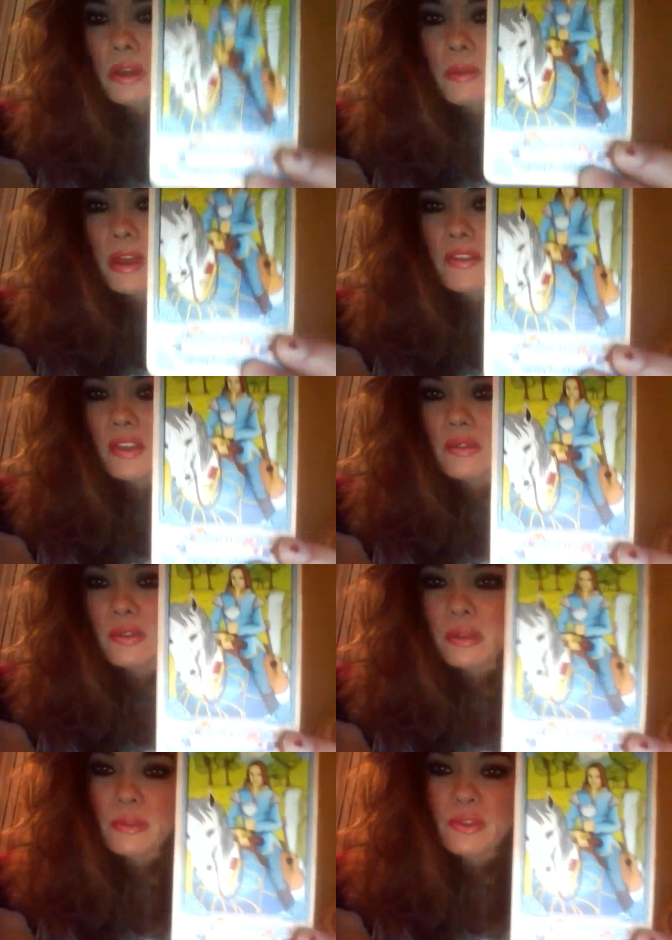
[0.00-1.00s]
my
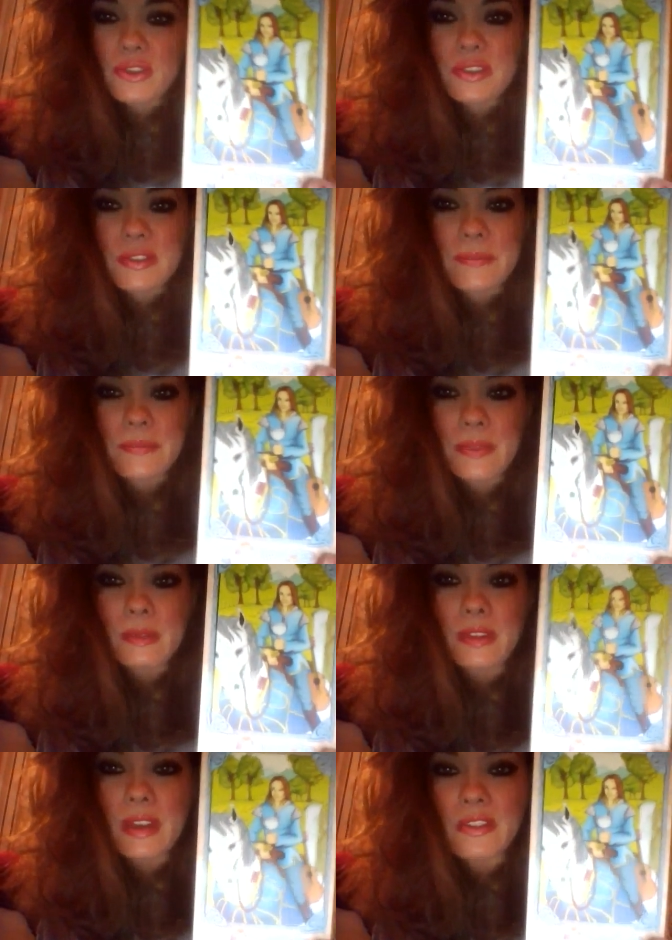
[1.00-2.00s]
favorite images.
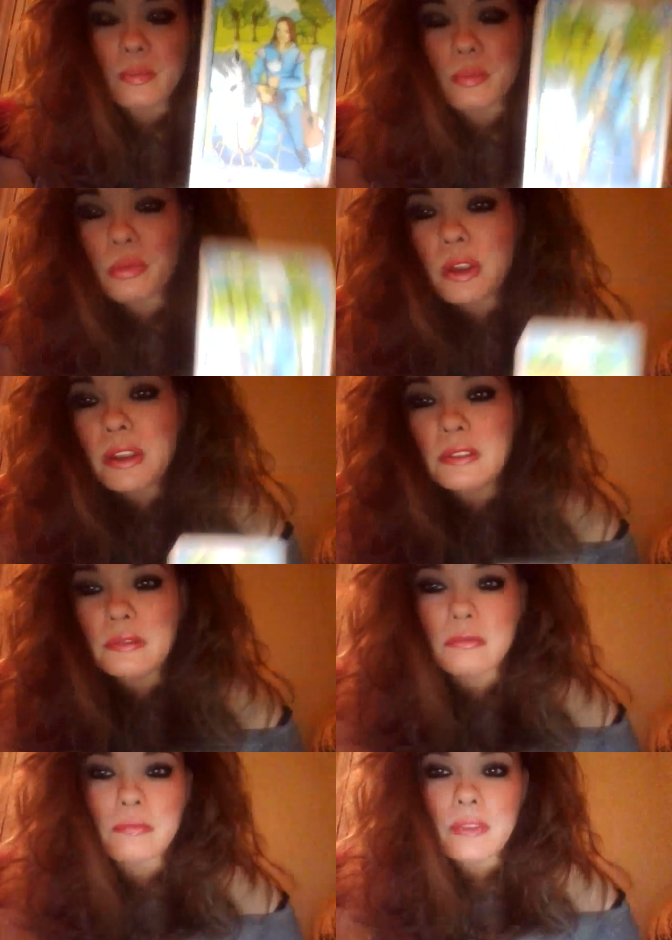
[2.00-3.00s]
Nice, bright,
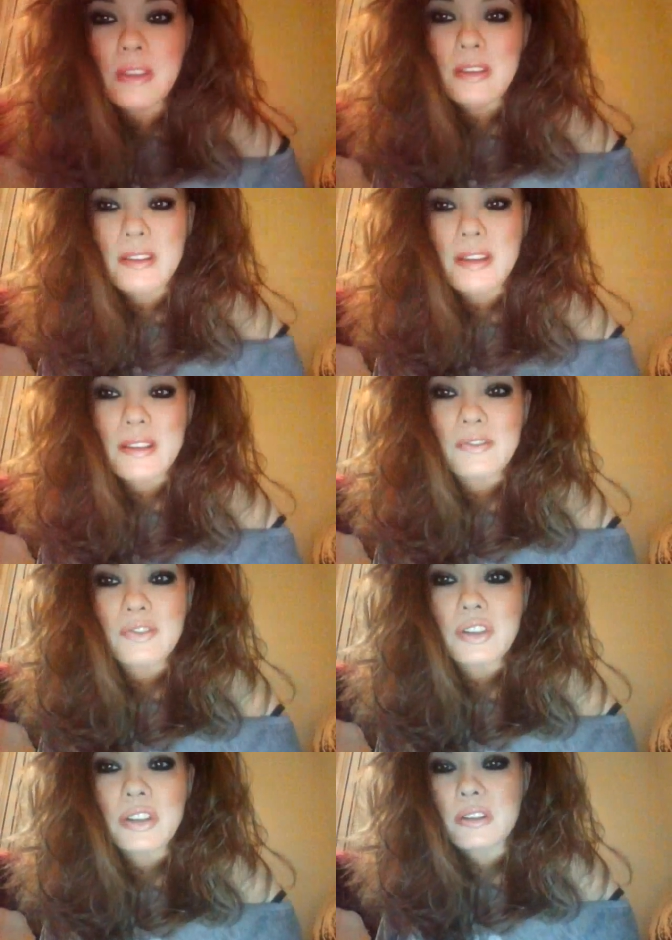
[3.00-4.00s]
and kind
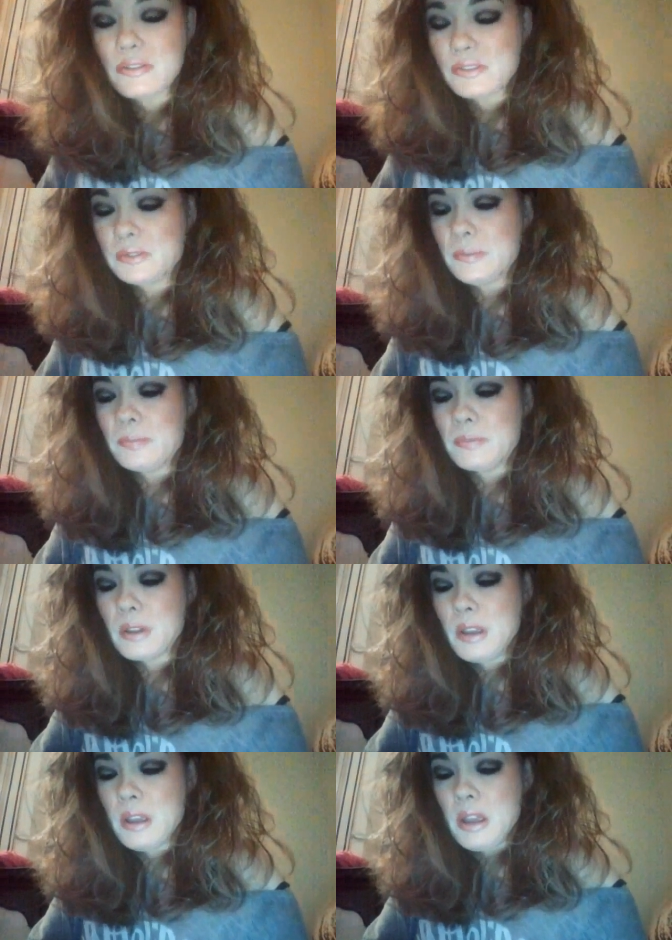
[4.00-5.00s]
of cheerful.
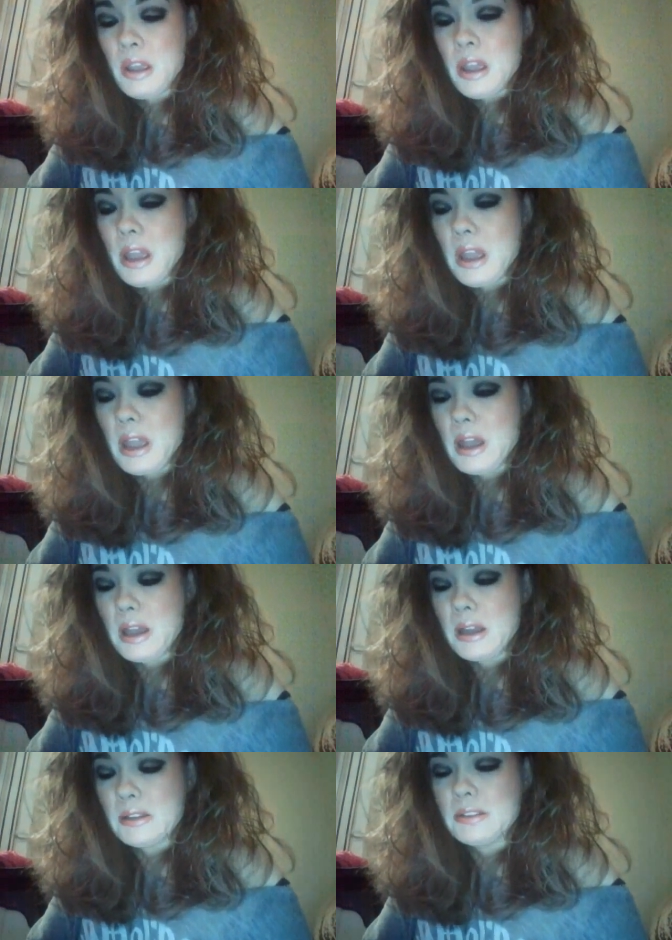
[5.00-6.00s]

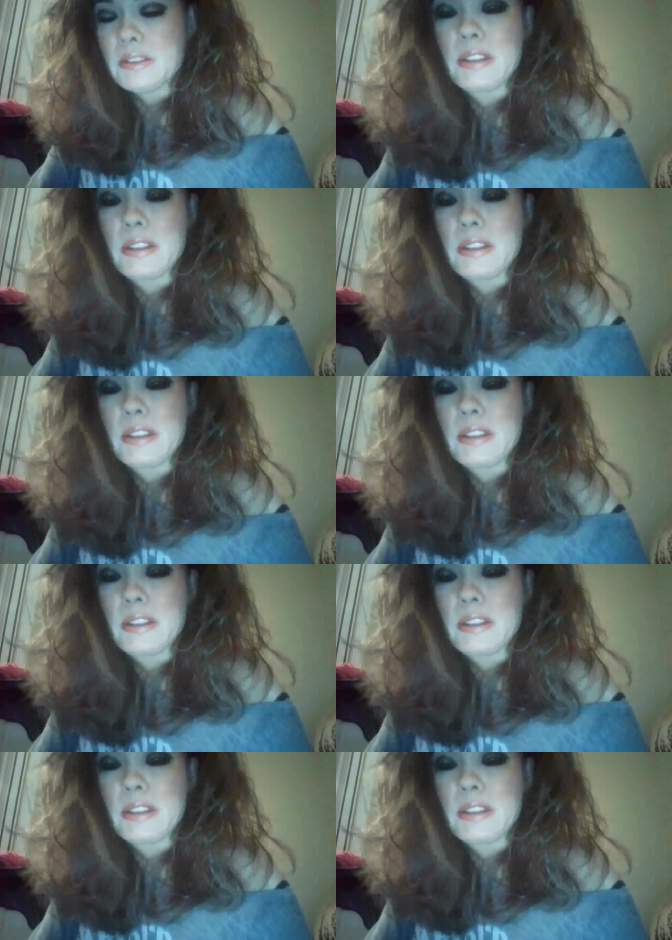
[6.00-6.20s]
And